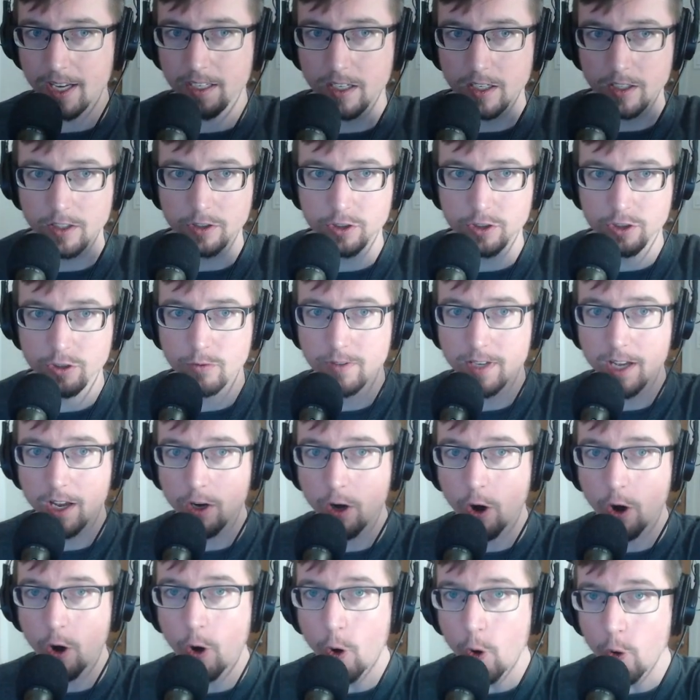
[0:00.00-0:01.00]
shoot down a
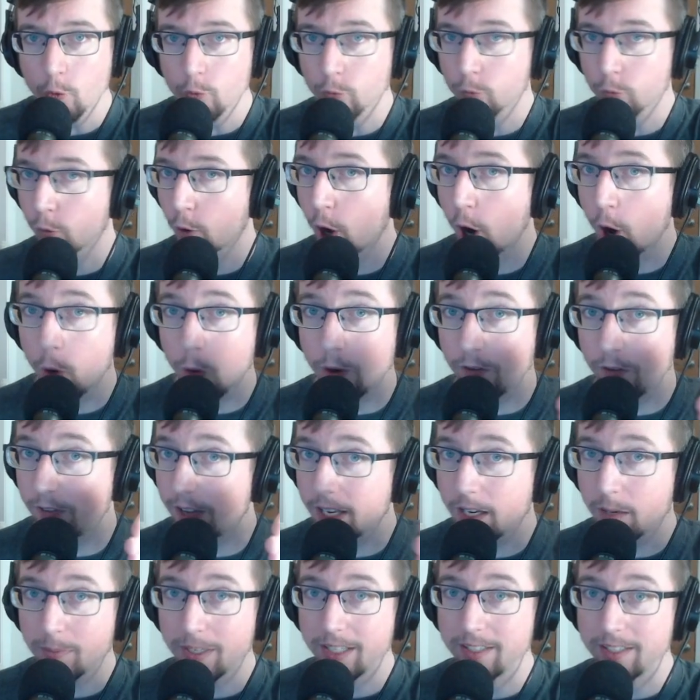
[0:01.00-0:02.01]
whole row of
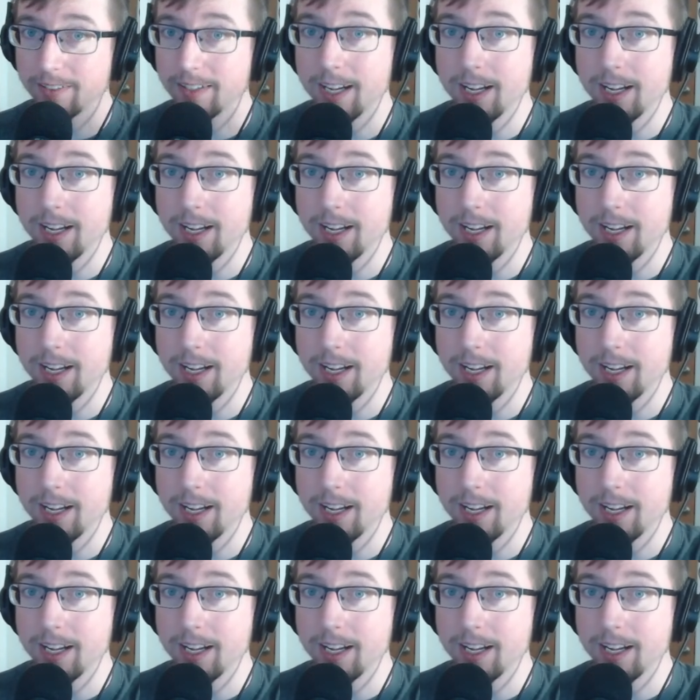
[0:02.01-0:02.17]
enemies.